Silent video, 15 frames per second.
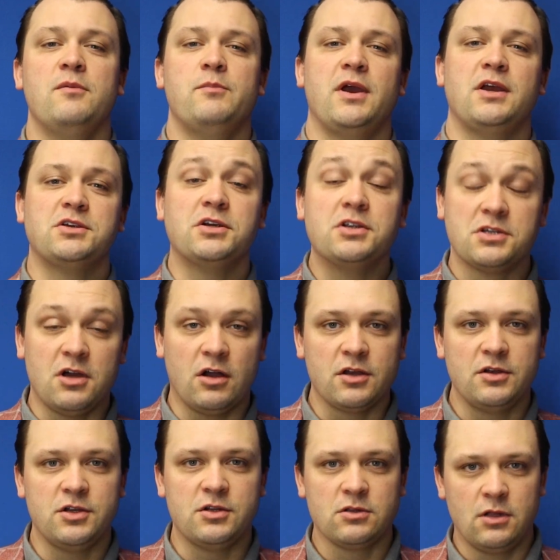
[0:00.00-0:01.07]
Make sure you're
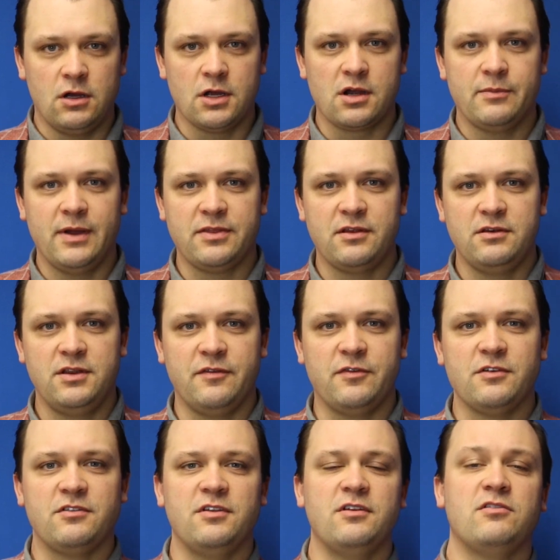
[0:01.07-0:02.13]
talking to your lawyer about the
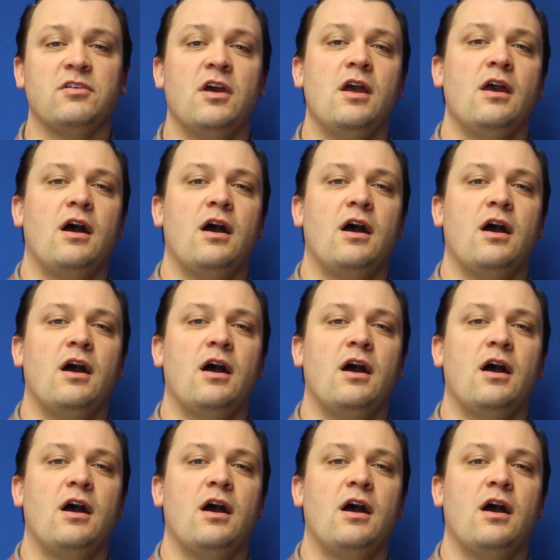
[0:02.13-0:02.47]
differences,